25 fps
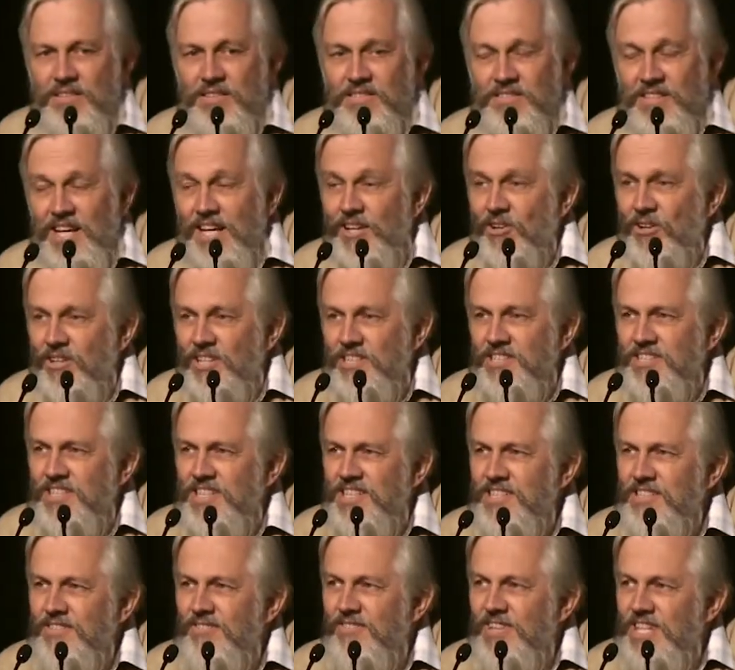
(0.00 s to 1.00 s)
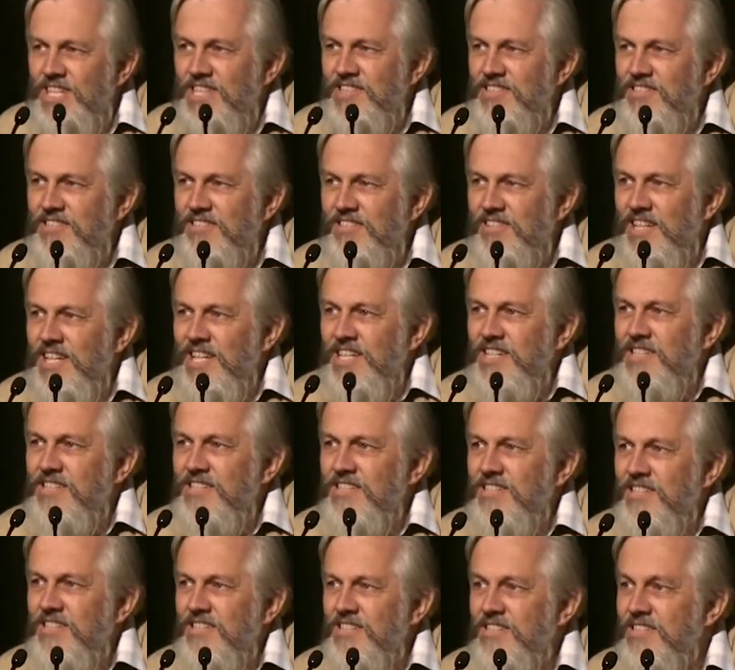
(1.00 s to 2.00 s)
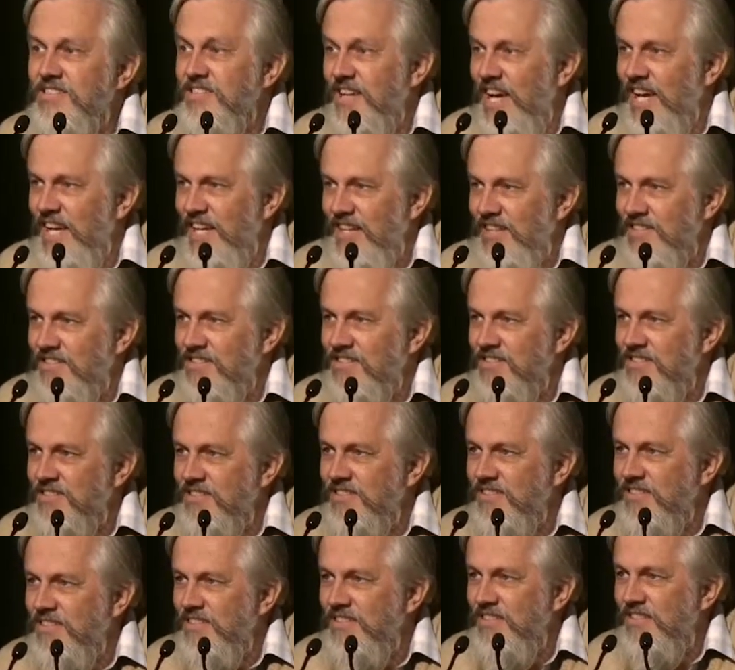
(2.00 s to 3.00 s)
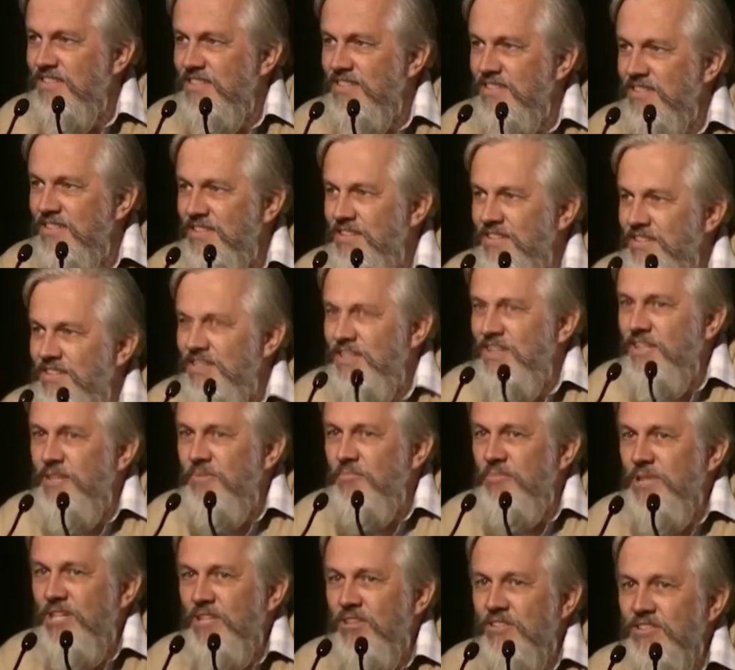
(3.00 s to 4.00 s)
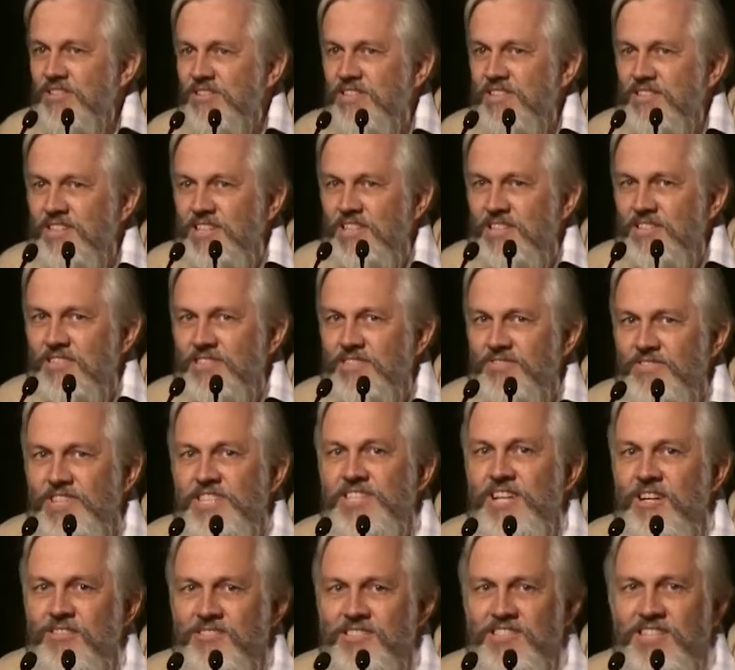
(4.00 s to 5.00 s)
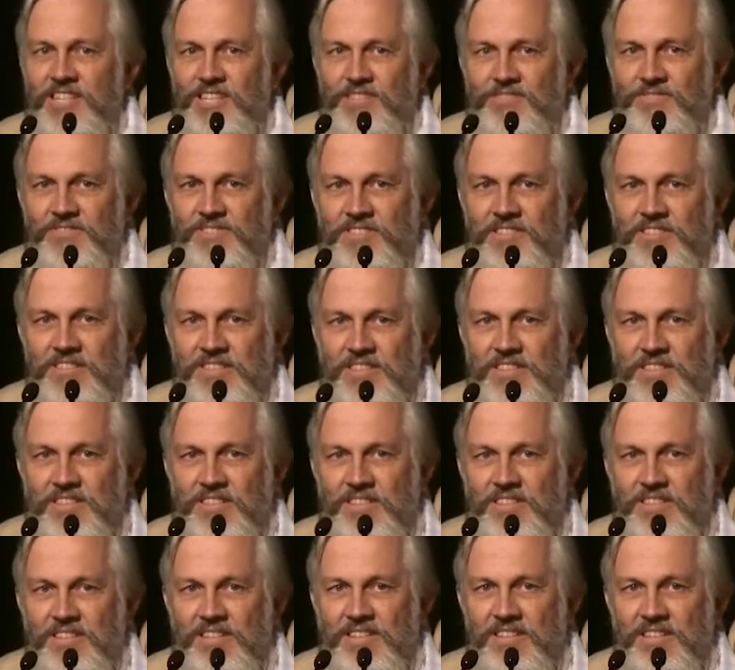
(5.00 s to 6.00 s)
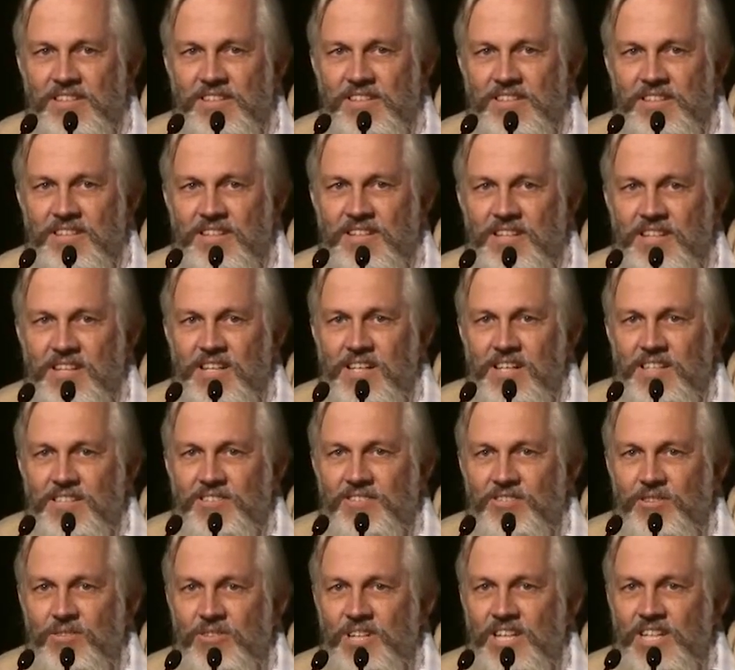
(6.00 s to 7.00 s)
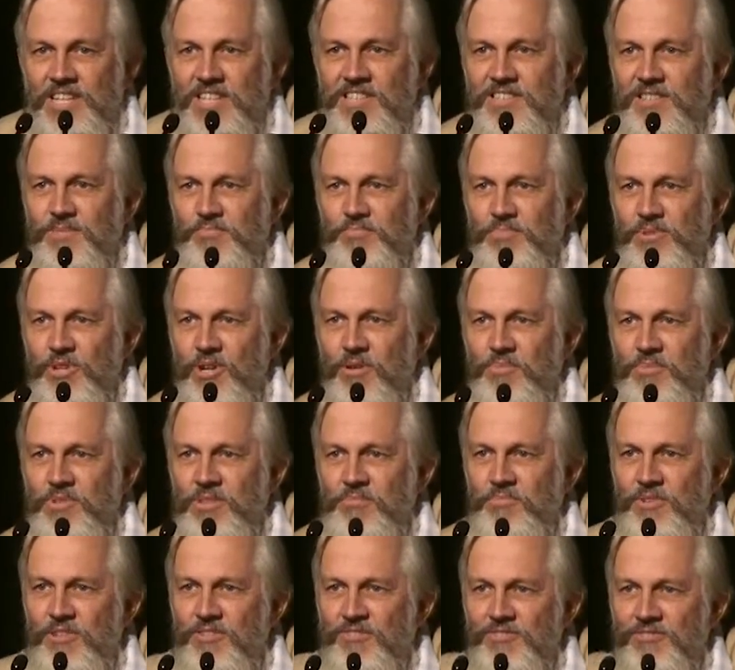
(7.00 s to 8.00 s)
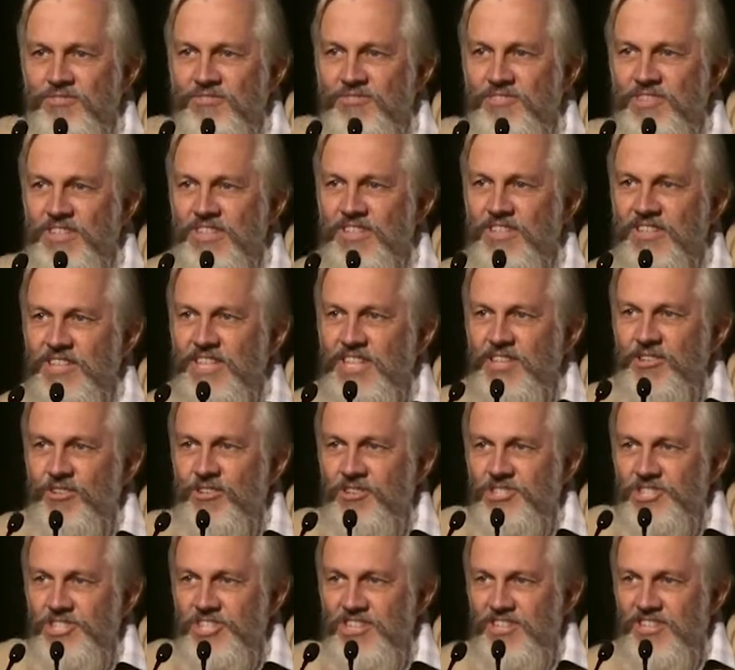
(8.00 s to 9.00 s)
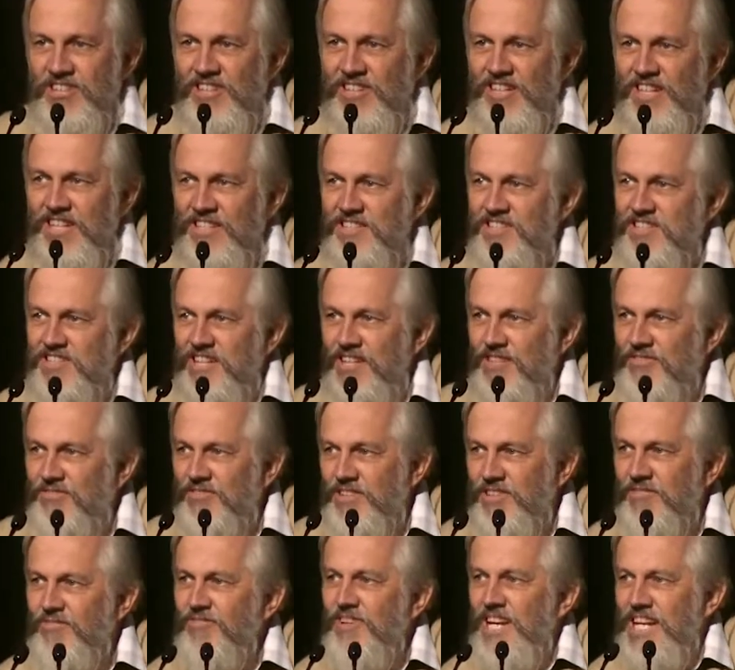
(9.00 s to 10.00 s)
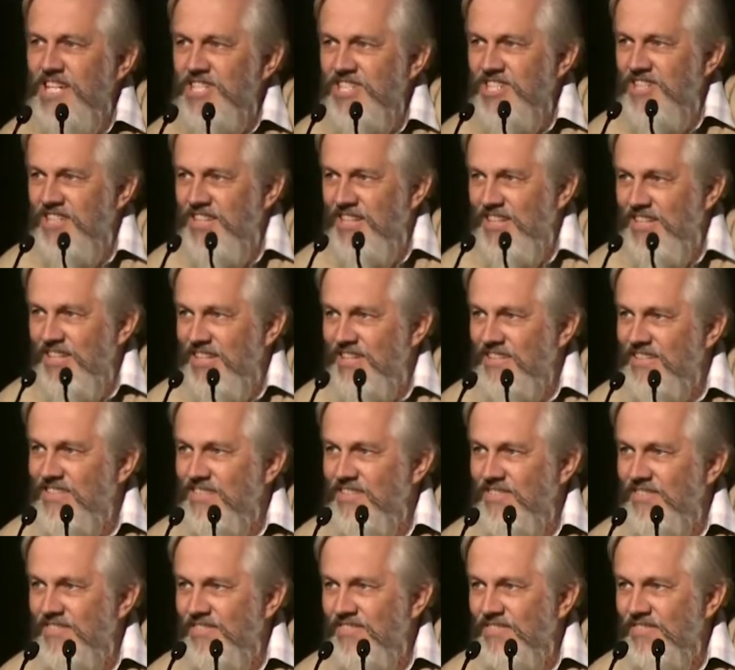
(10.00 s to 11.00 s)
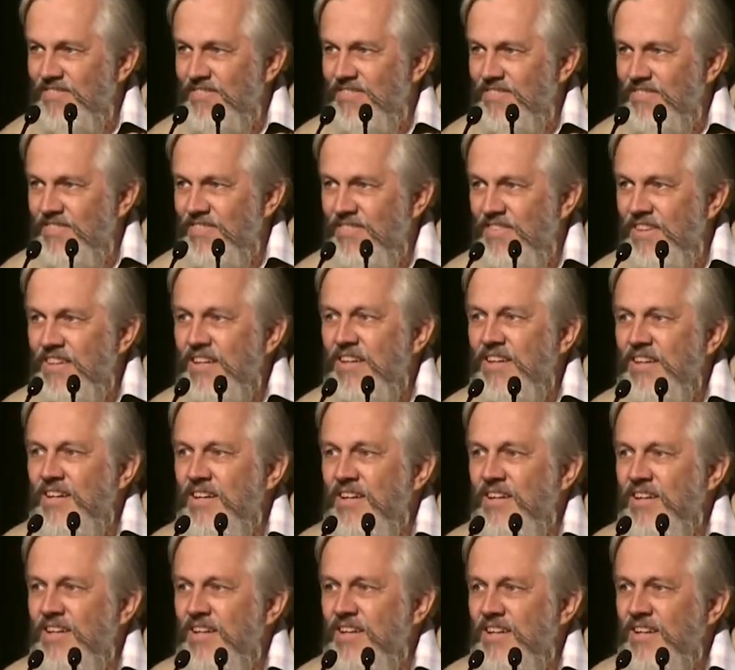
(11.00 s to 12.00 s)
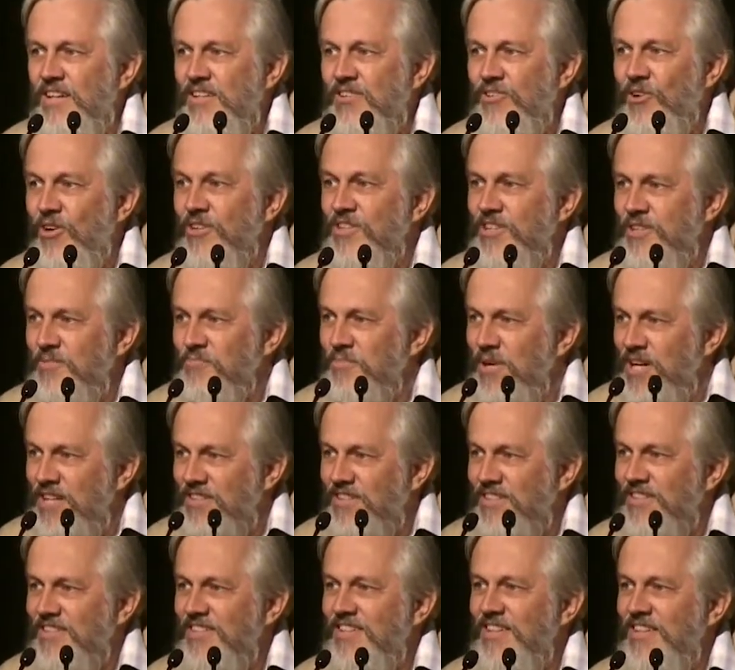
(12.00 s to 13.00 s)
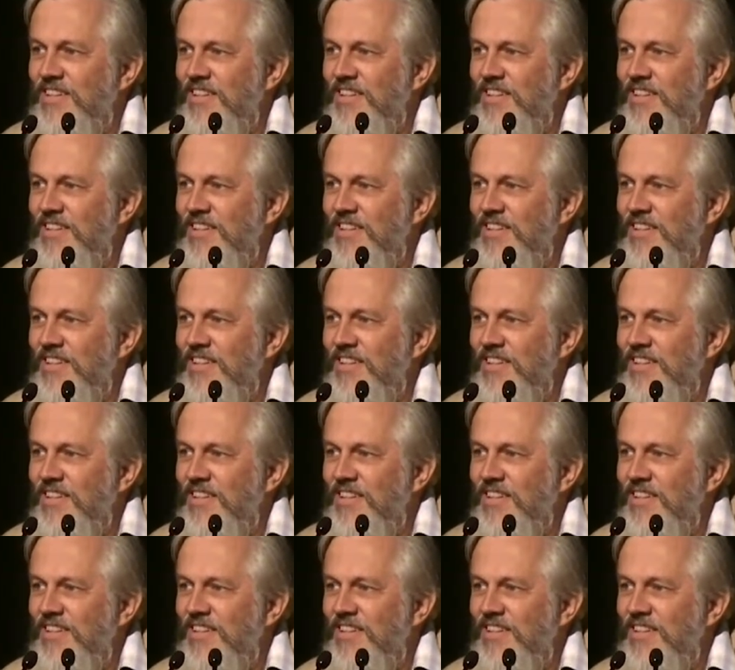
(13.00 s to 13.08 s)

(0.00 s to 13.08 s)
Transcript: Psychology is a very strange science because it deals with ourselves. So there is a problem of recursion and self-reflection in it. Dr. Bhatt